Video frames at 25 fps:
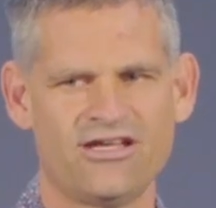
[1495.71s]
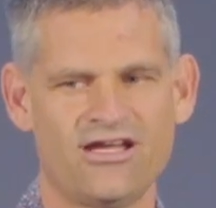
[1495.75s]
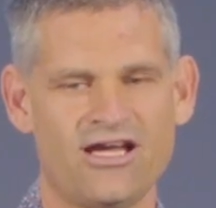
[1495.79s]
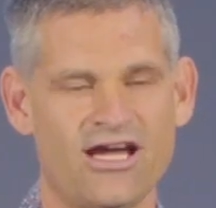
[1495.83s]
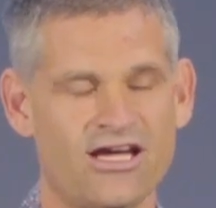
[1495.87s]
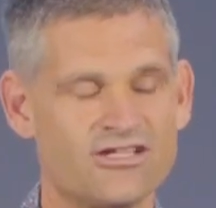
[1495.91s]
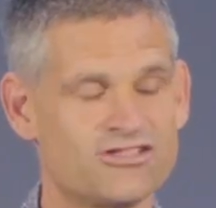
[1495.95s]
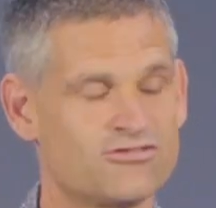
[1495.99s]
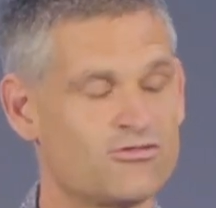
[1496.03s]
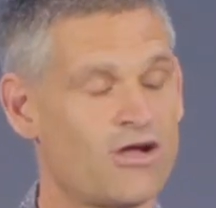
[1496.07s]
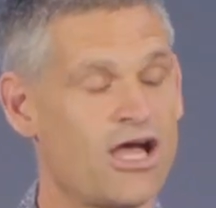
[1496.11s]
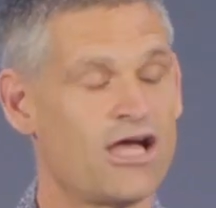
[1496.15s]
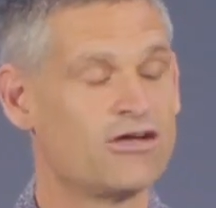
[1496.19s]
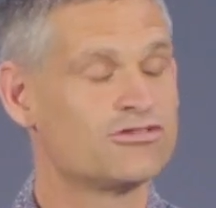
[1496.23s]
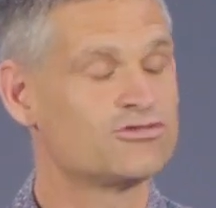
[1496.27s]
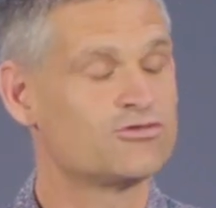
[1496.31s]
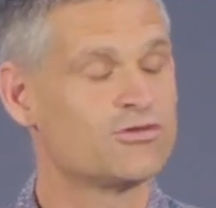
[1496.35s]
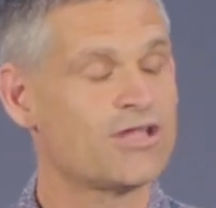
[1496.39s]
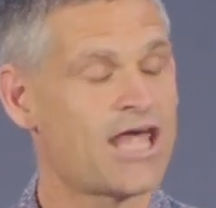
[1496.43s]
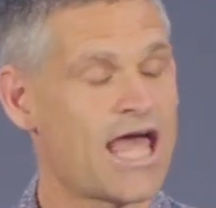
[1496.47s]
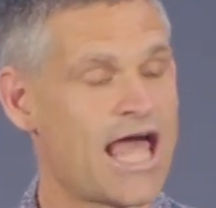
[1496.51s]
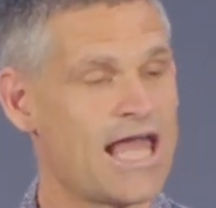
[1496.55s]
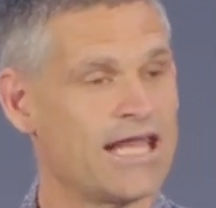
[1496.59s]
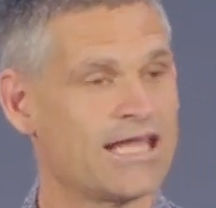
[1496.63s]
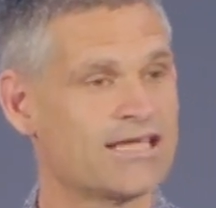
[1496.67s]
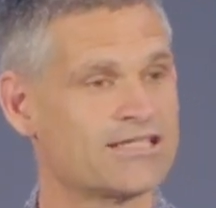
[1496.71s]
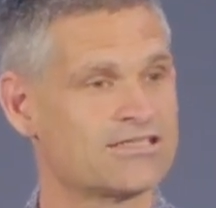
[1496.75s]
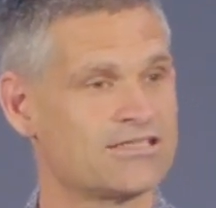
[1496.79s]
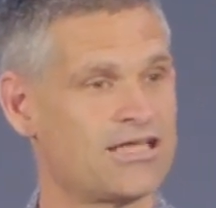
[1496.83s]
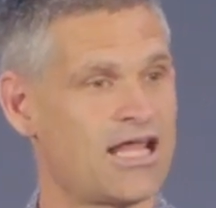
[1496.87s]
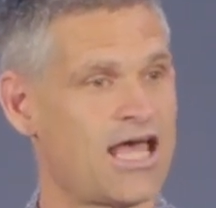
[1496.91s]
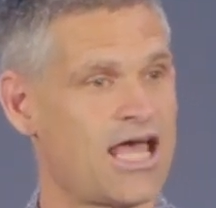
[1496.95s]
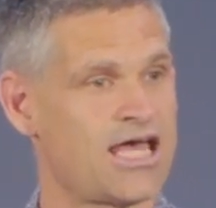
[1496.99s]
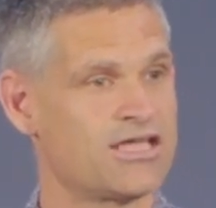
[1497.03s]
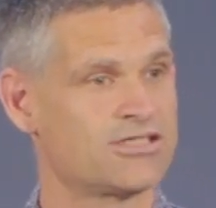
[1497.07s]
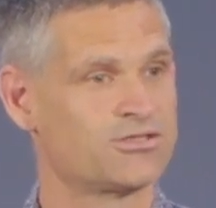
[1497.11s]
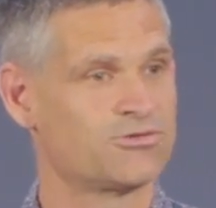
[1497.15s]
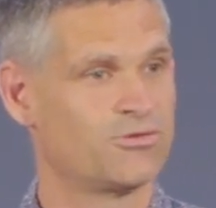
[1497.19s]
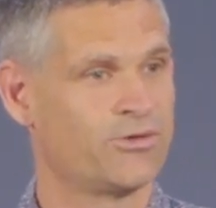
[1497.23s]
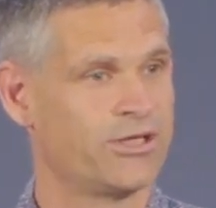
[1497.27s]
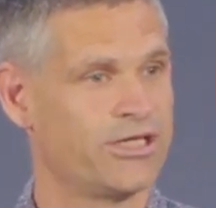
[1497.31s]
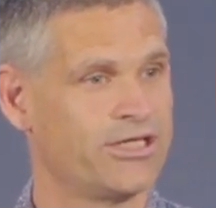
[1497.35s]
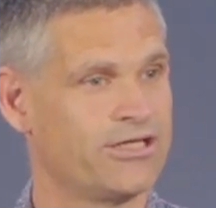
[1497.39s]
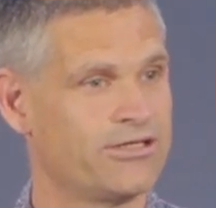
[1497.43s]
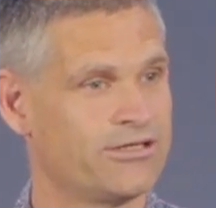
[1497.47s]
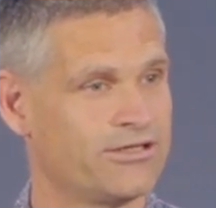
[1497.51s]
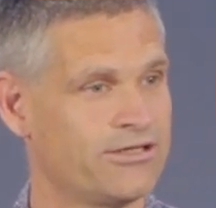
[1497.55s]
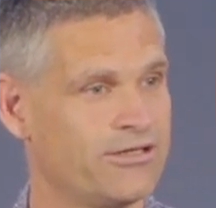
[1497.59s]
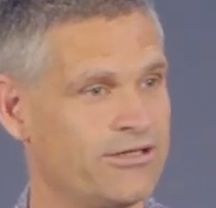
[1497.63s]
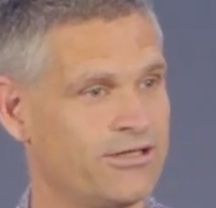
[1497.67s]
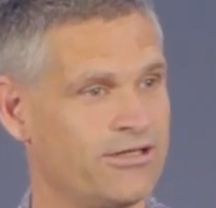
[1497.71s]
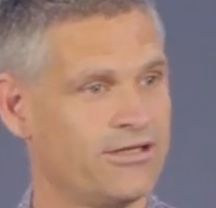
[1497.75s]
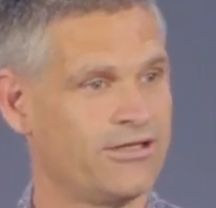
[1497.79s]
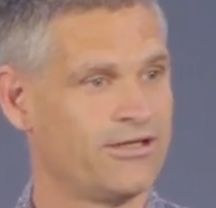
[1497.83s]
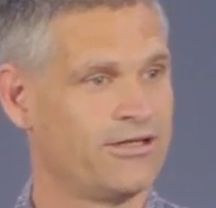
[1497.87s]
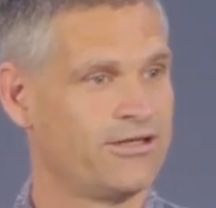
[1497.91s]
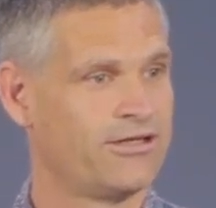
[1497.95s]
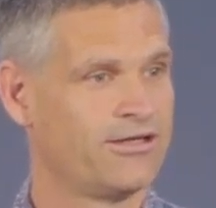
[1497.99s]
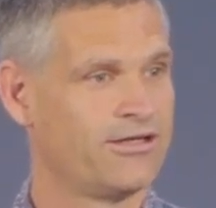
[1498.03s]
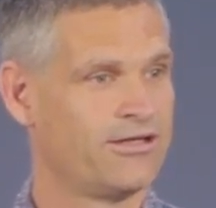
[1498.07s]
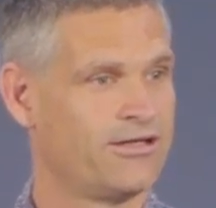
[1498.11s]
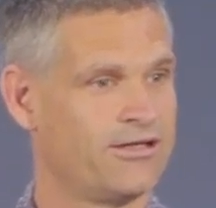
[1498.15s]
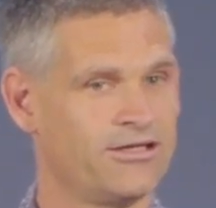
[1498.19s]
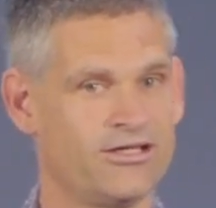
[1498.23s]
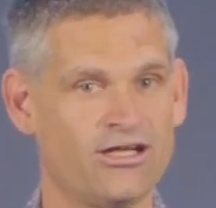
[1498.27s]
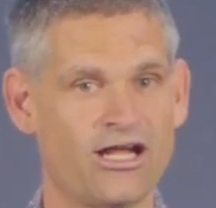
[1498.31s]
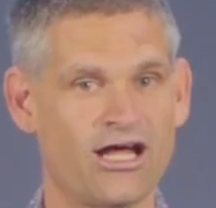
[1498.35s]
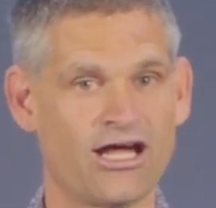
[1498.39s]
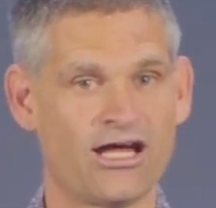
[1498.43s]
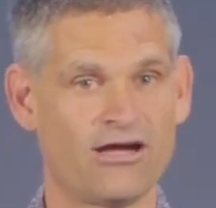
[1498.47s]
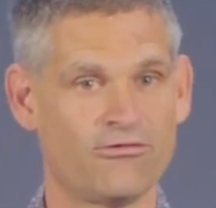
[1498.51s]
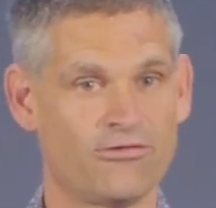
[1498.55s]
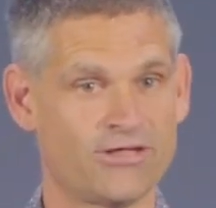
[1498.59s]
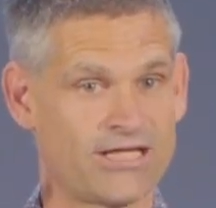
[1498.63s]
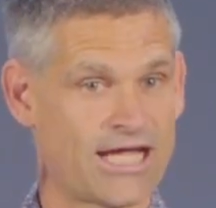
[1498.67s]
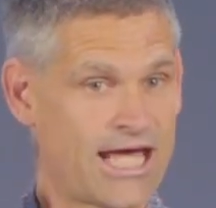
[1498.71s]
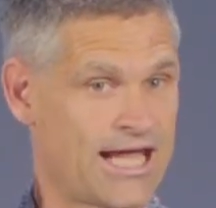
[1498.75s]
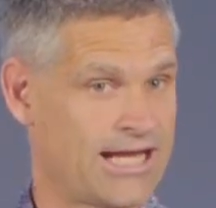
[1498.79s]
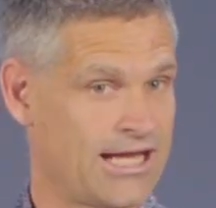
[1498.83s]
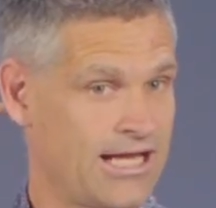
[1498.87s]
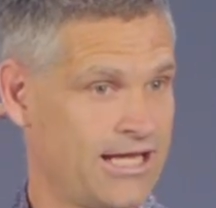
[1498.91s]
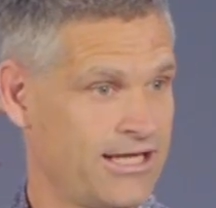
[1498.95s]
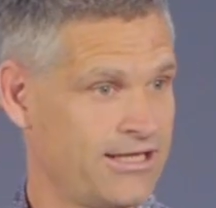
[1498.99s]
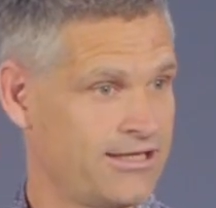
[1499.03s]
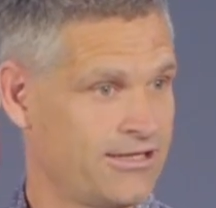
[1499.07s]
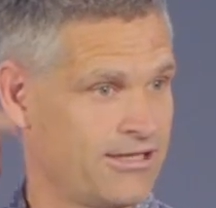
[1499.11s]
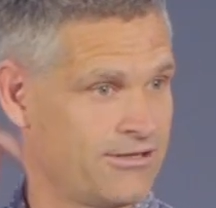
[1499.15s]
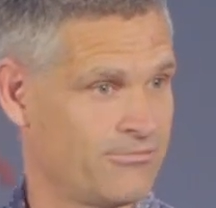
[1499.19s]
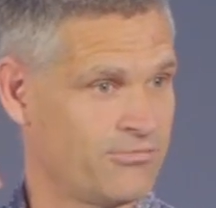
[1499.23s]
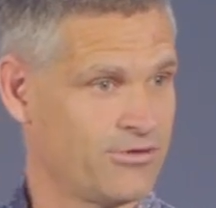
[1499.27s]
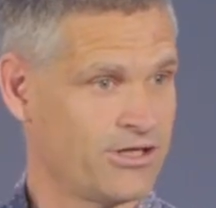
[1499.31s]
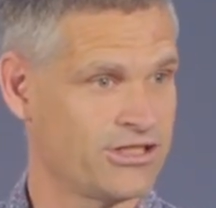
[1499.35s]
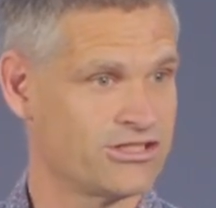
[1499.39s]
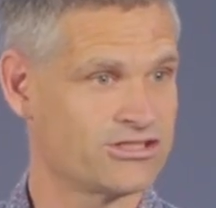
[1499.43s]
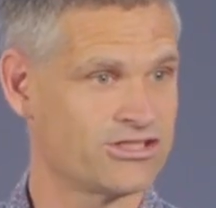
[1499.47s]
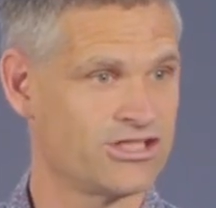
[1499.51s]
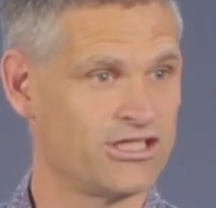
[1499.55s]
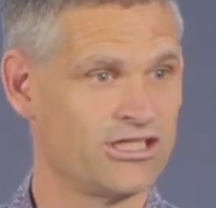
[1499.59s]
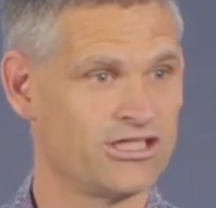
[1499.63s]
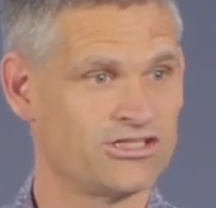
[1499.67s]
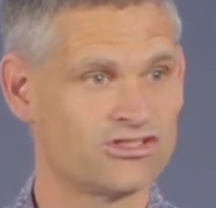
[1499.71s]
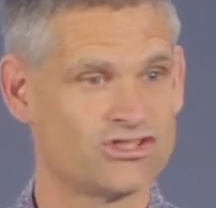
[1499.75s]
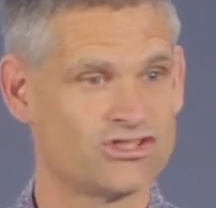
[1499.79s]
I was with Alex last week You know, I went to Adelaide and preached in his